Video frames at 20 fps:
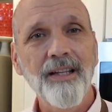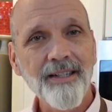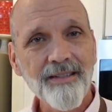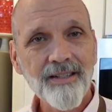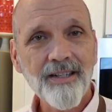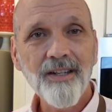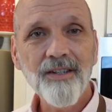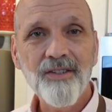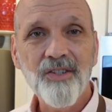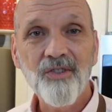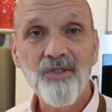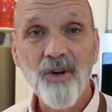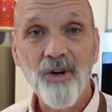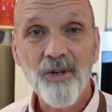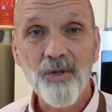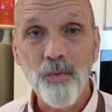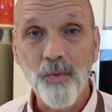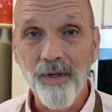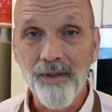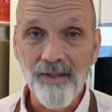let's get
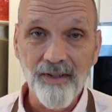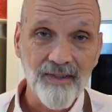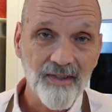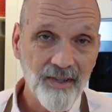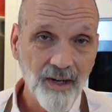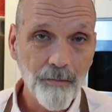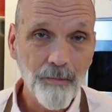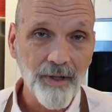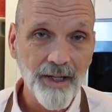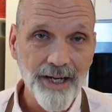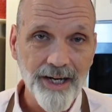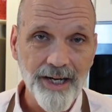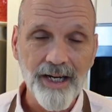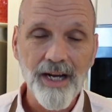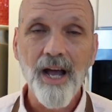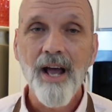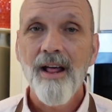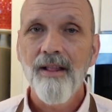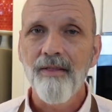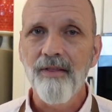started with
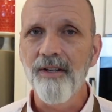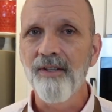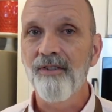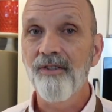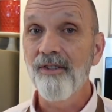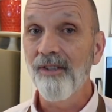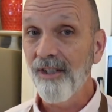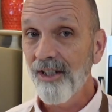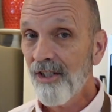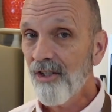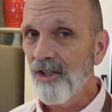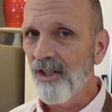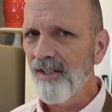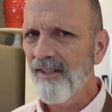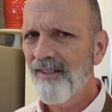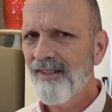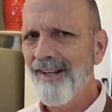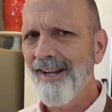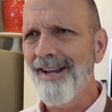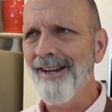assembling this
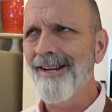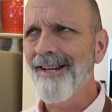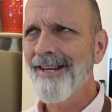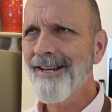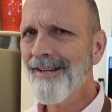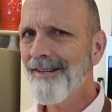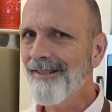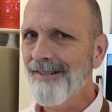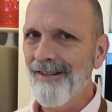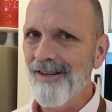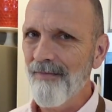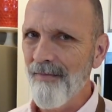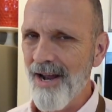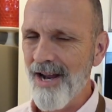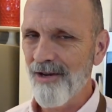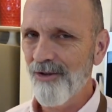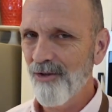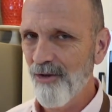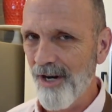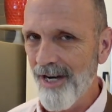delicious and easy to
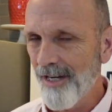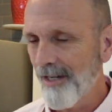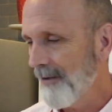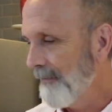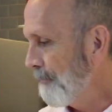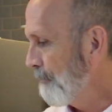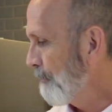make drink.